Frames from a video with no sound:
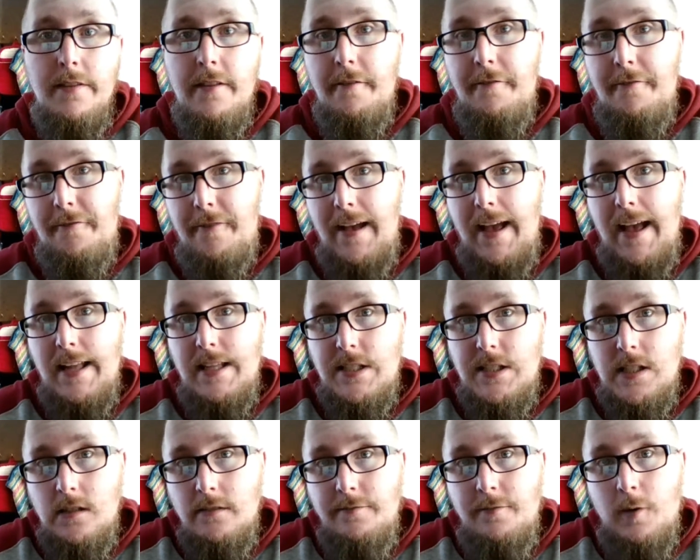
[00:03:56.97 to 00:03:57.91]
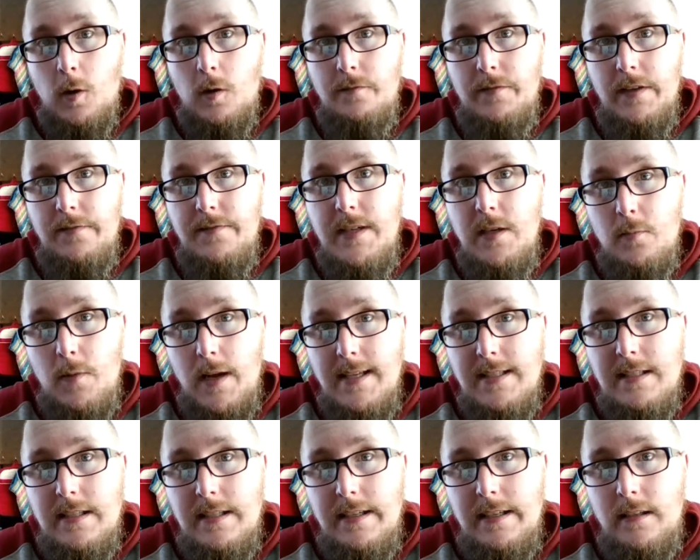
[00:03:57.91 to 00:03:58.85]
the fans of 450
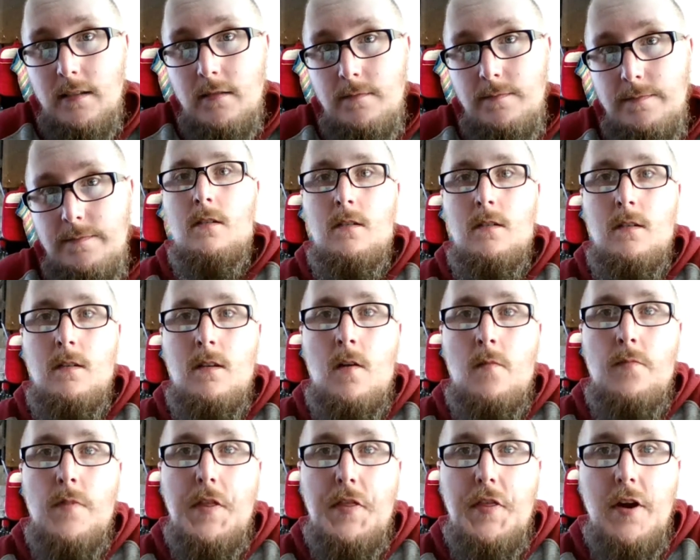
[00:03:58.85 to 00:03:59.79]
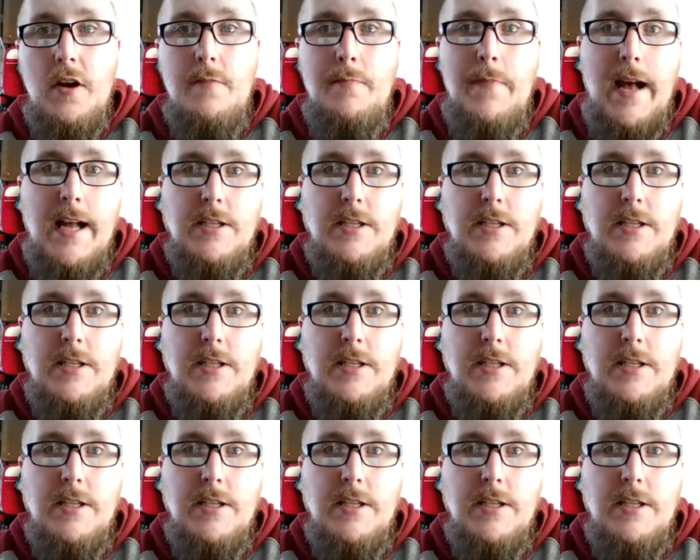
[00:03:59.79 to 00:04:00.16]
Wrestling. The third